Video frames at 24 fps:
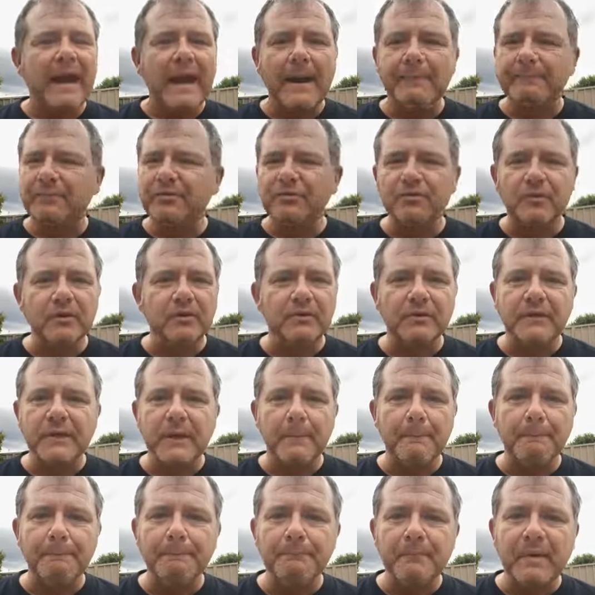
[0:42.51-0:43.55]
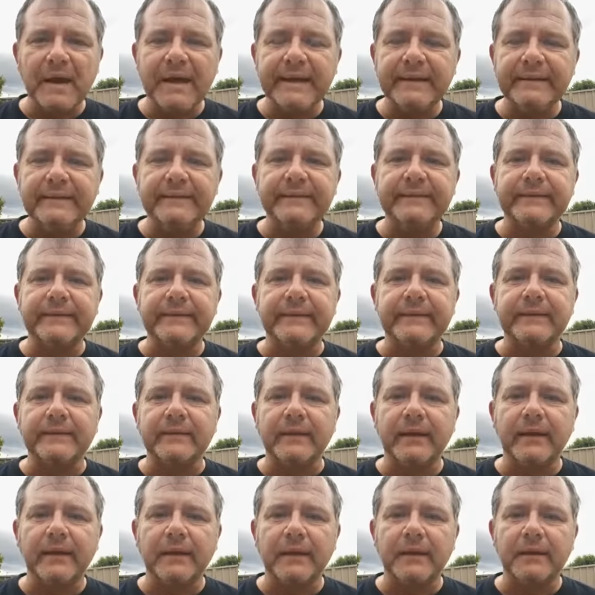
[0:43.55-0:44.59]
Absolutely
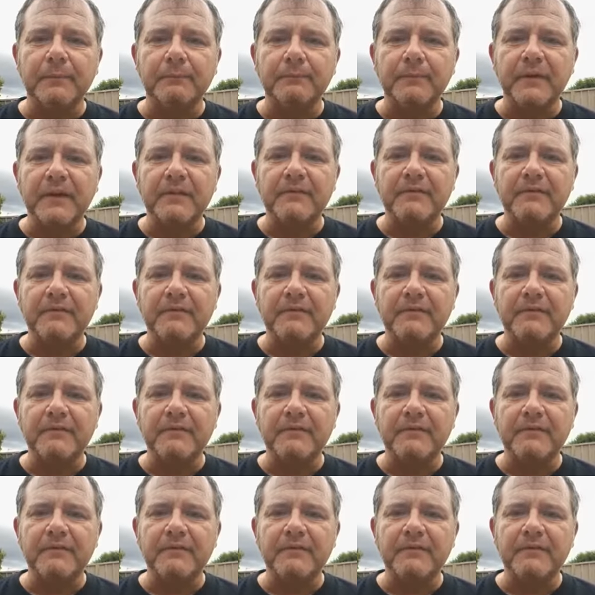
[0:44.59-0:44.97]
amazing um,